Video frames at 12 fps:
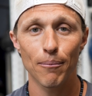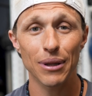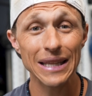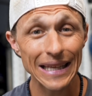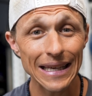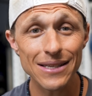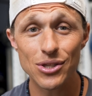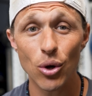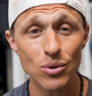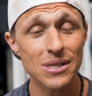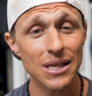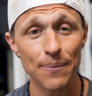Please
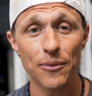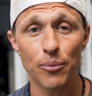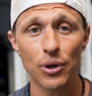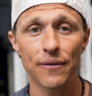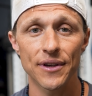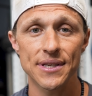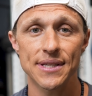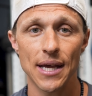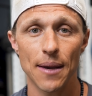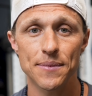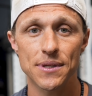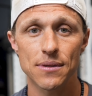don't skip the previous
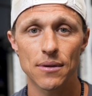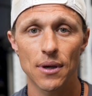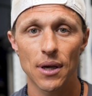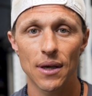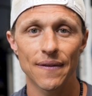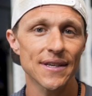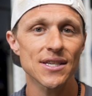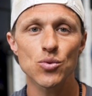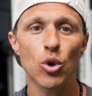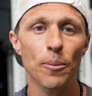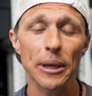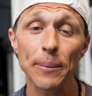steps. This is
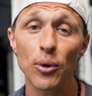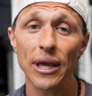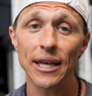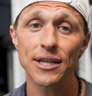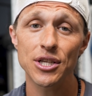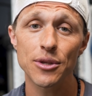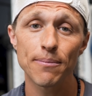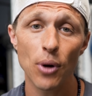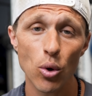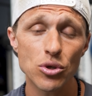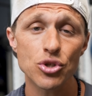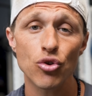where people get into the
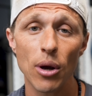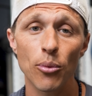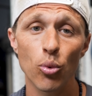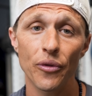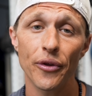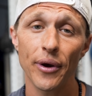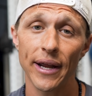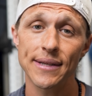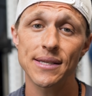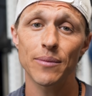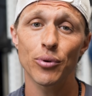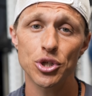most trouble with their
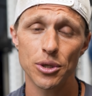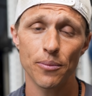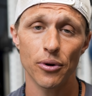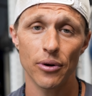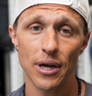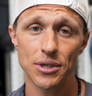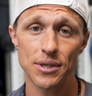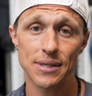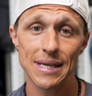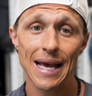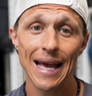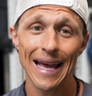handstand pushup
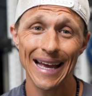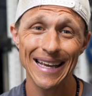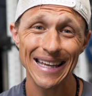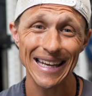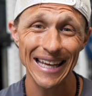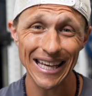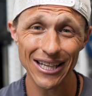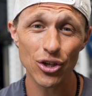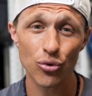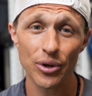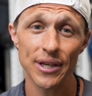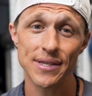progressions and can
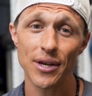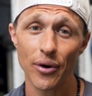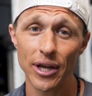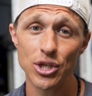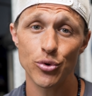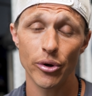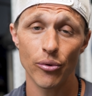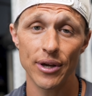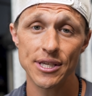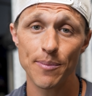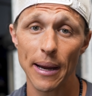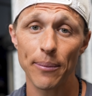increase their injury
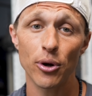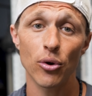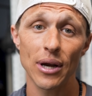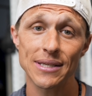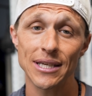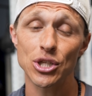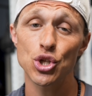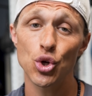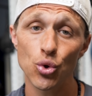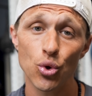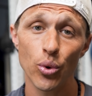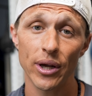risk by progressing
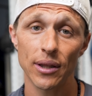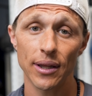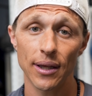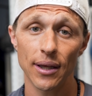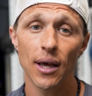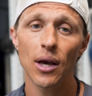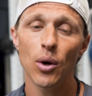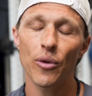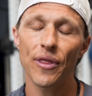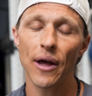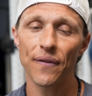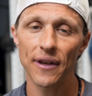too quickly
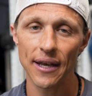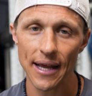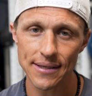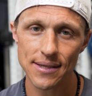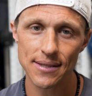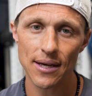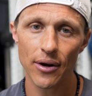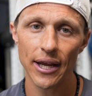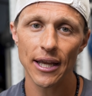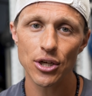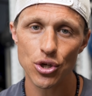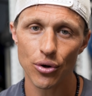without the necessary
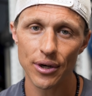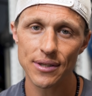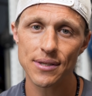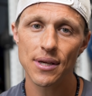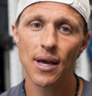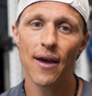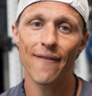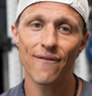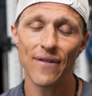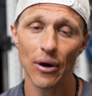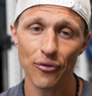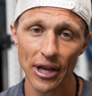endurance and
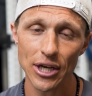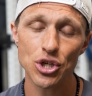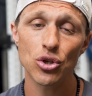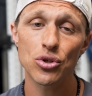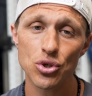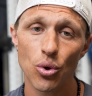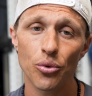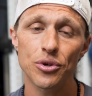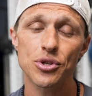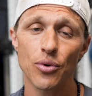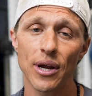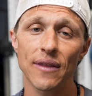foundational shoulder
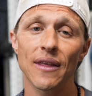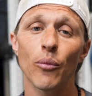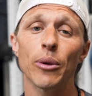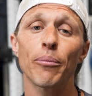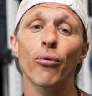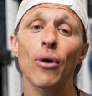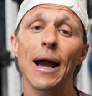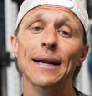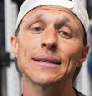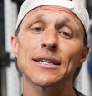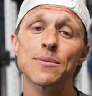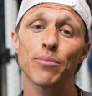strength that we
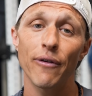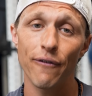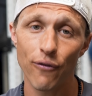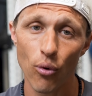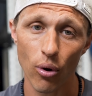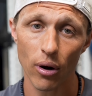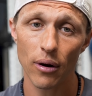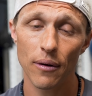practiced before.